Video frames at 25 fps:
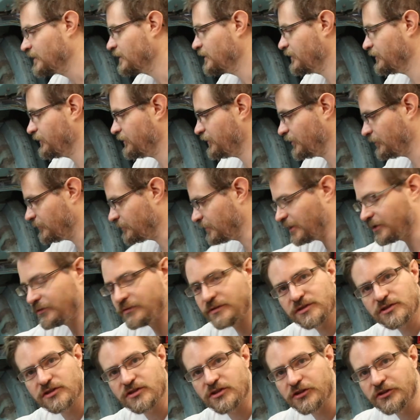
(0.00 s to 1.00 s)
I think I'm
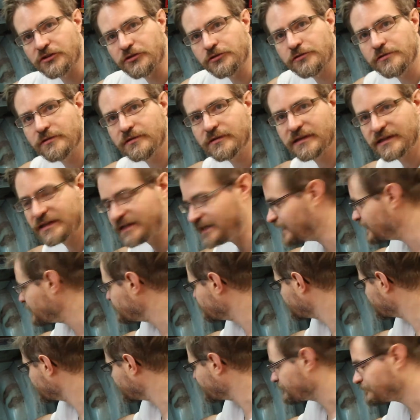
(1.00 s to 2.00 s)
going to
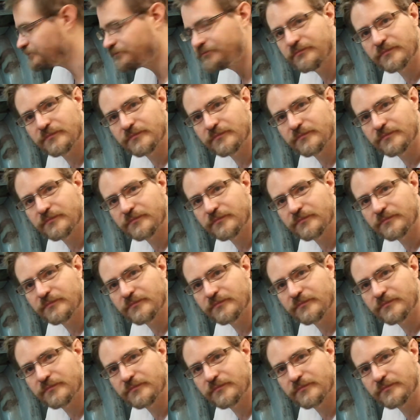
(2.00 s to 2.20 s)
leave it